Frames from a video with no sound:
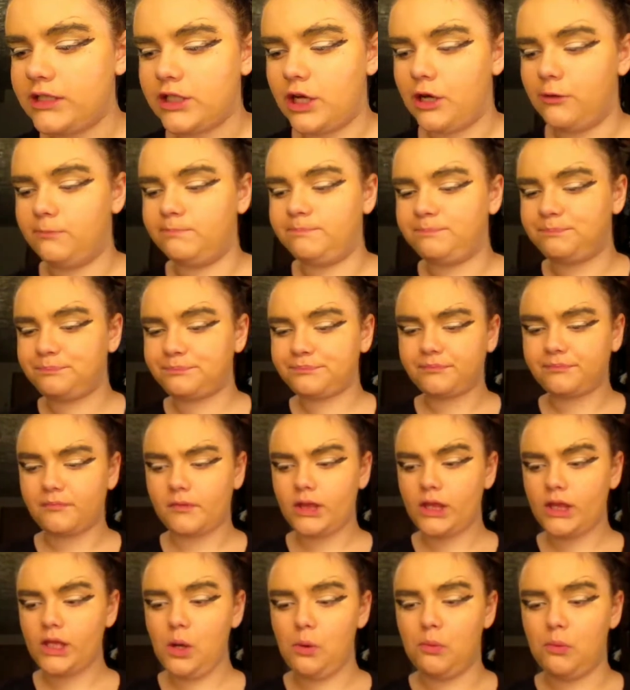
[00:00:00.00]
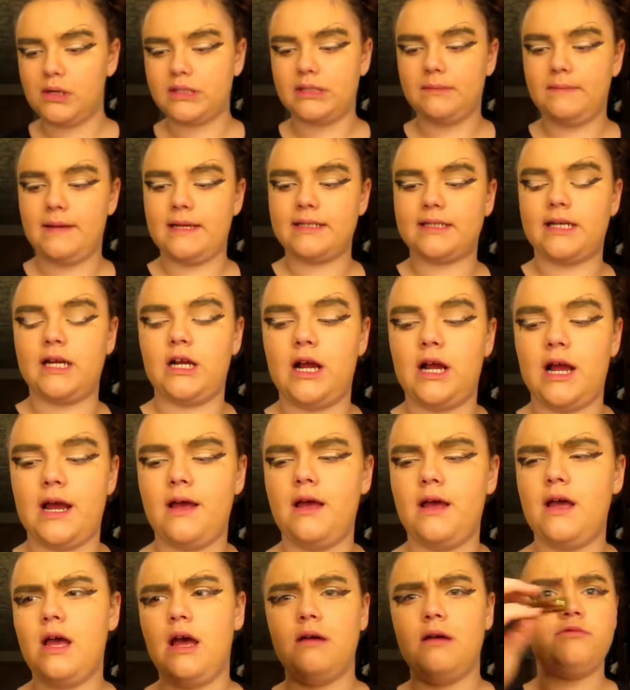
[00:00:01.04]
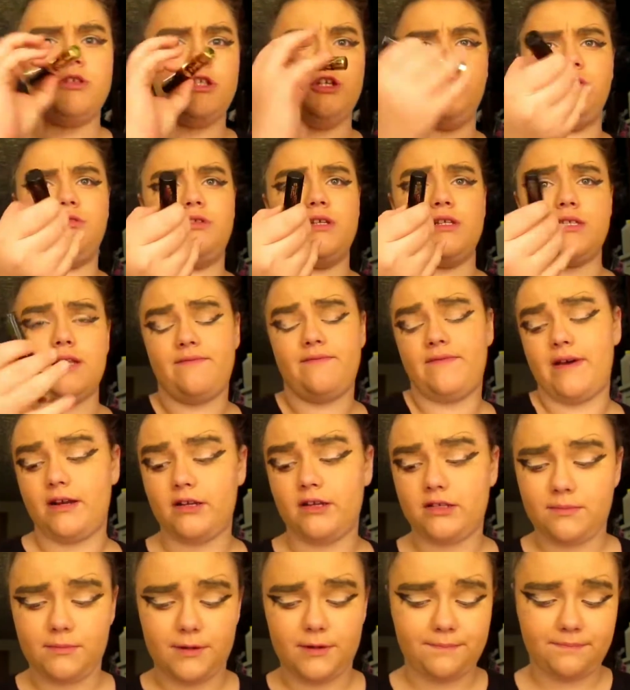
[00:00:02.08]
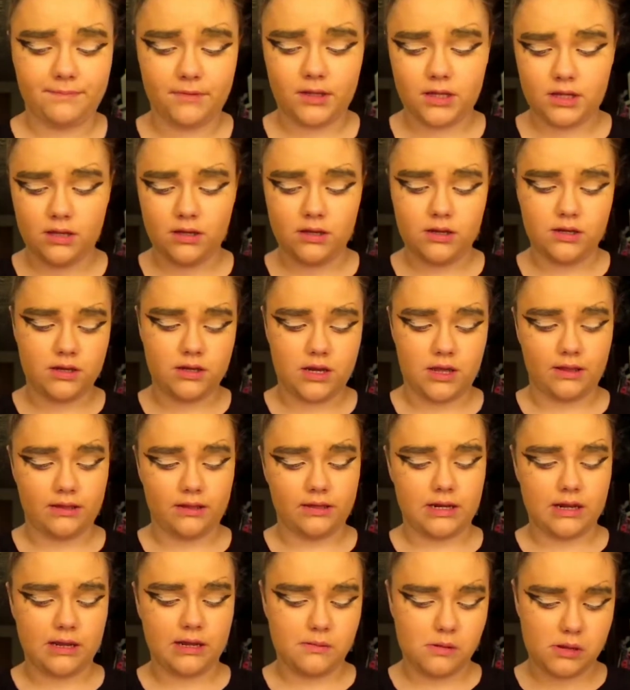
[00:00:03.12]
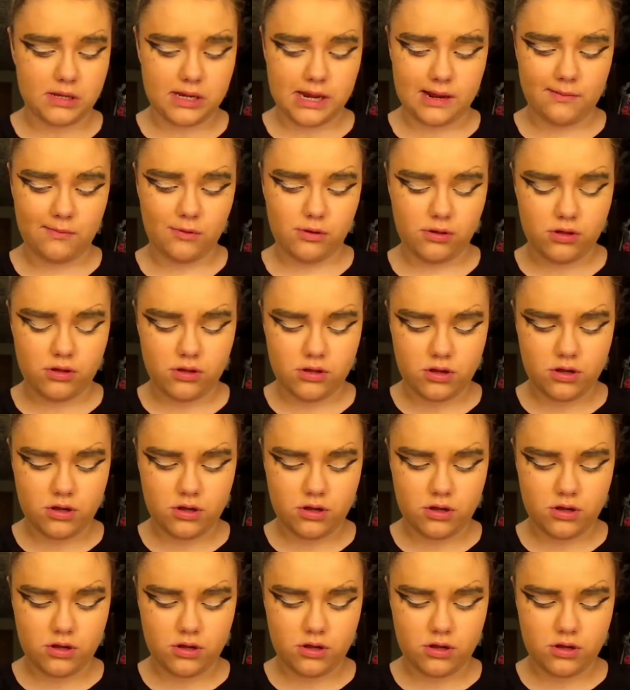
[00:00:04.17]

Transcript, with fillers: so where's the mascara? I'm just use this. I found it somewhere on the table.